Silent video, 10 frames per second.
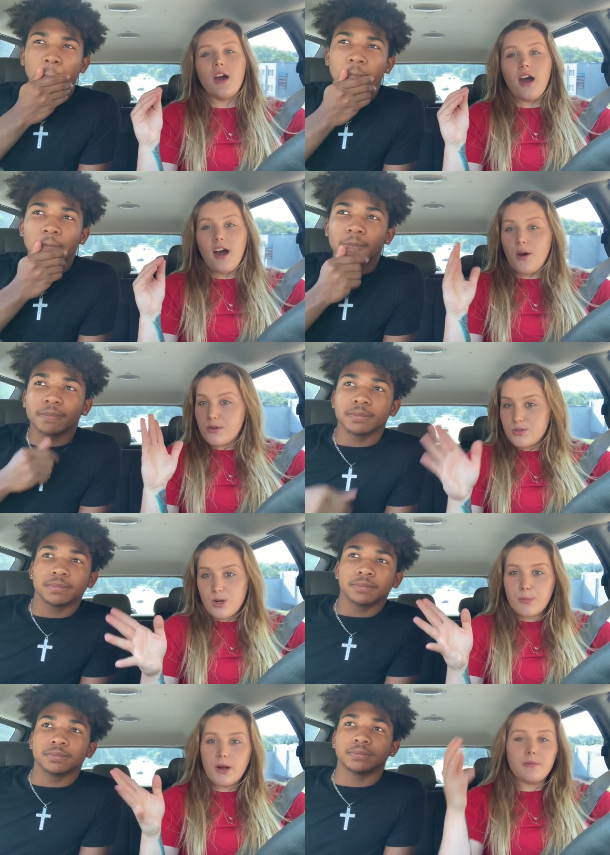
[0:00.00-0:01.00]
Speaker 1: We'll
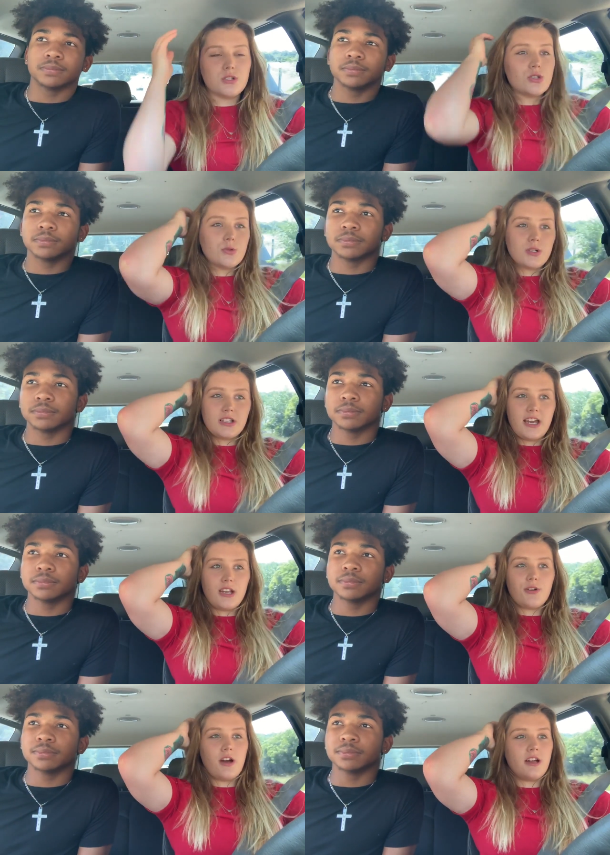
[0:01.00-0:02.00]
do our apartment tour
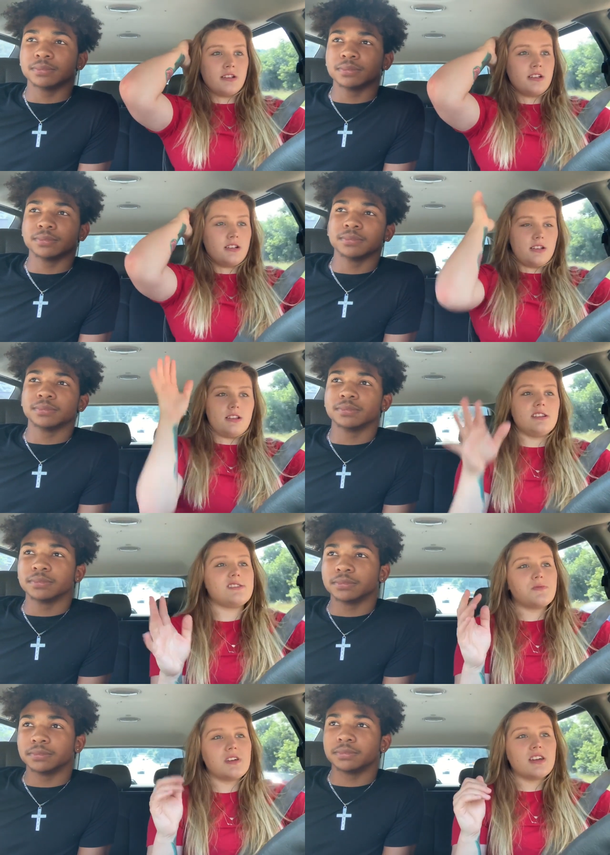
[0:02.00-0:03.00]
later on
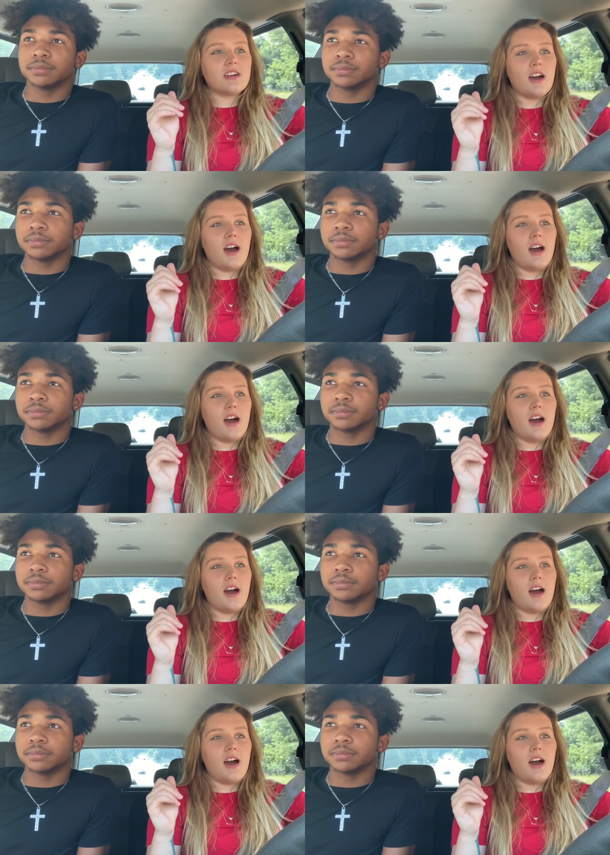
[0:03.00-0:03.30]
this week.